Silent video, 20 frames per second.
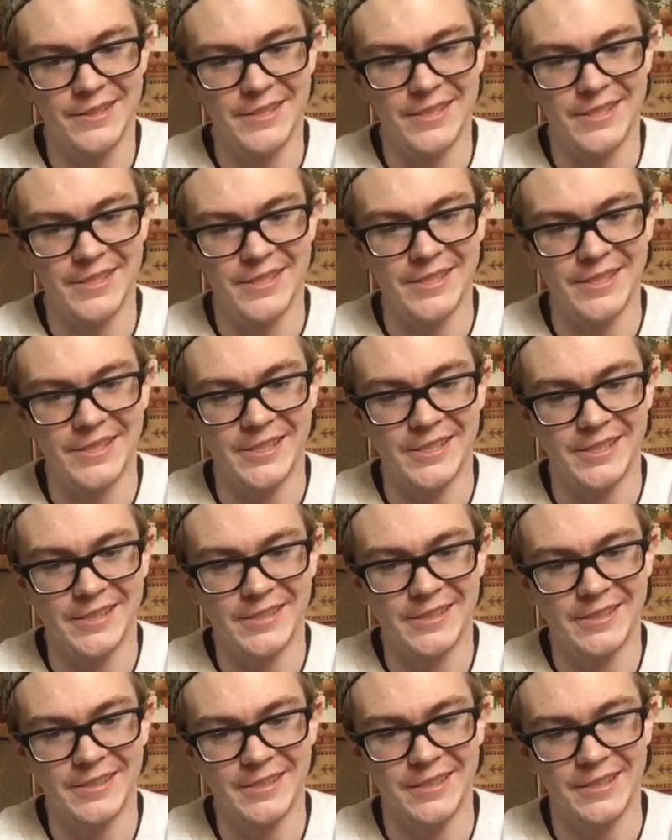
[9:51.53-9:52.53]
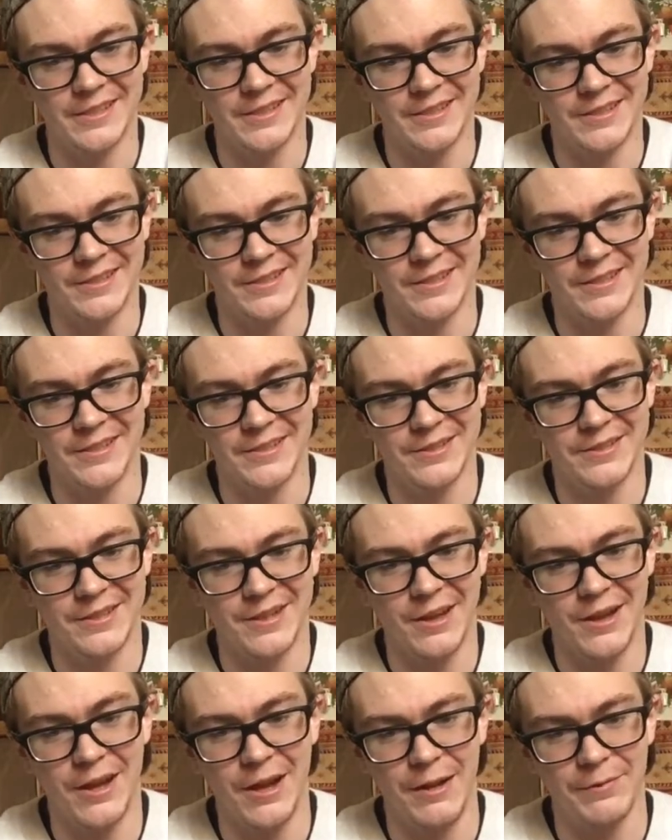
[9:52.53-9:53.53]
I can't get this
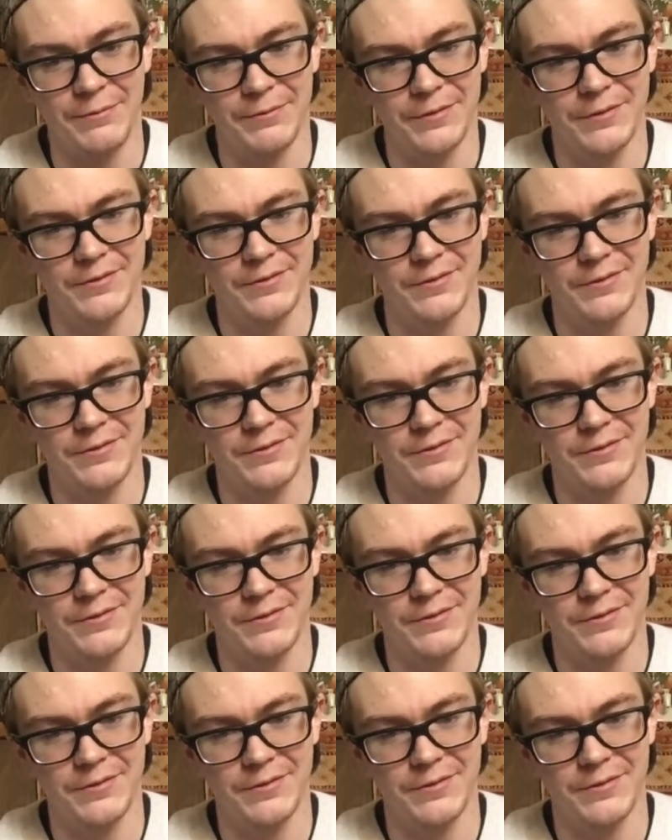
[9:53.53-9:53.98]
off.